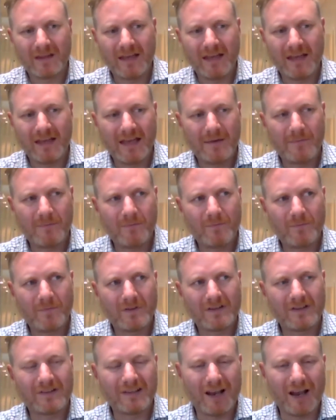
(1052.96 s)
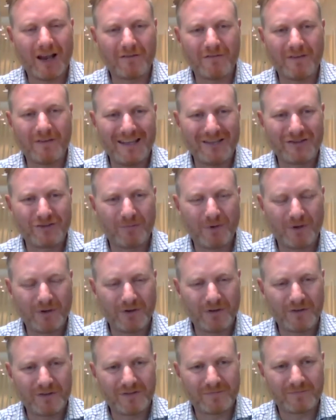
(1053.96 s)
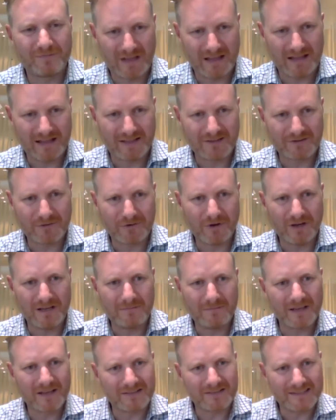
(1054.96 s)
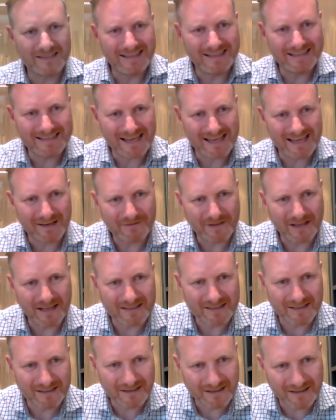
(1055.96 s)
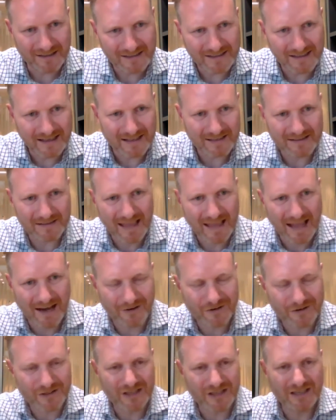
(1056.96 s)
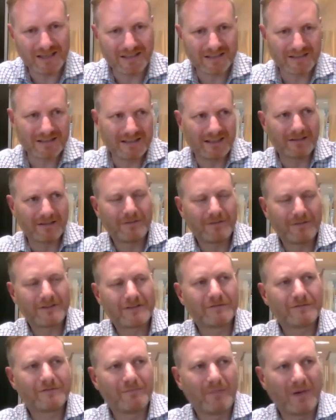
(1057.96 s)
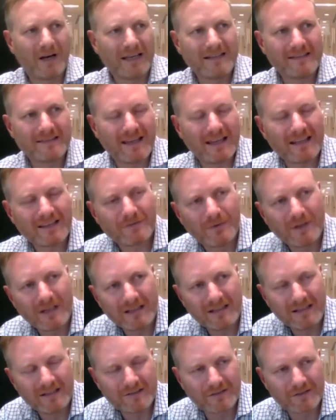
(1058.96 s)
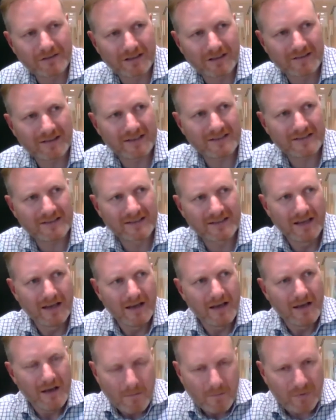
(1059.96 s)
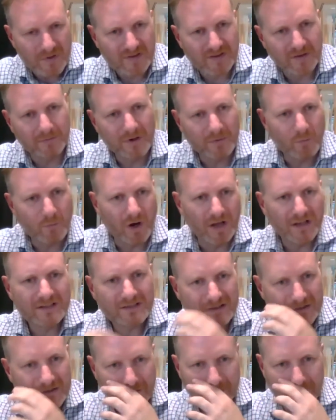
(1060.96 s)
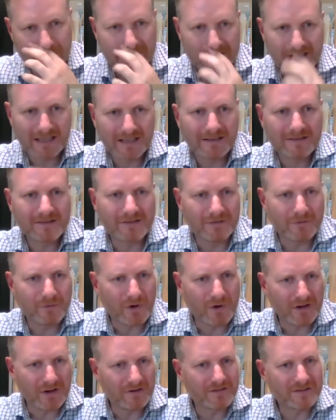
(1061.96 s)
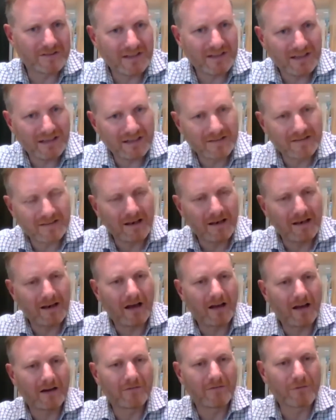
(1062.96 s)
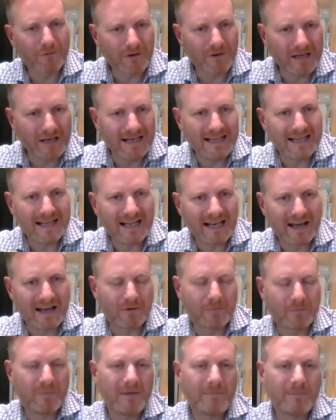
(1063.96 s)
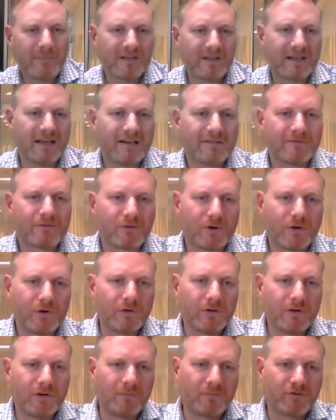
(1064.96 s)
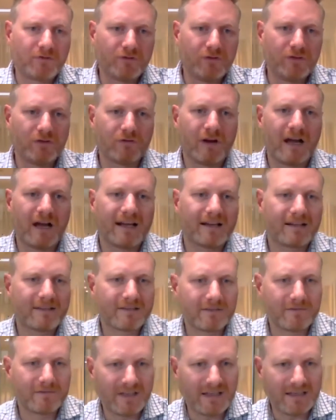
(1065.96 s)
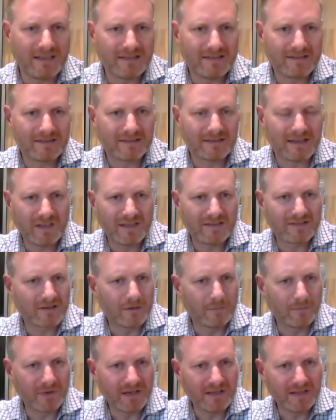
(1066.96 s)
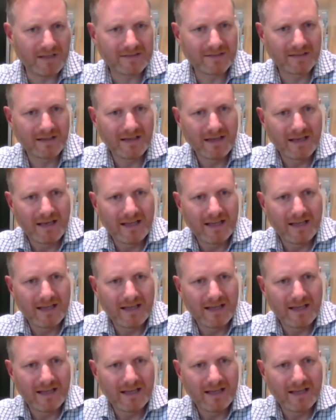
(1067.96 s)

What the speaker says: There's a lot of entrepreneurs, and that's great, because you need to have that kind of like that energy and the innovative mindsets within these organizations. But some of them want their own thing. So what you're seeing is a lot of really clever people that have grown up through the ranks of these companies.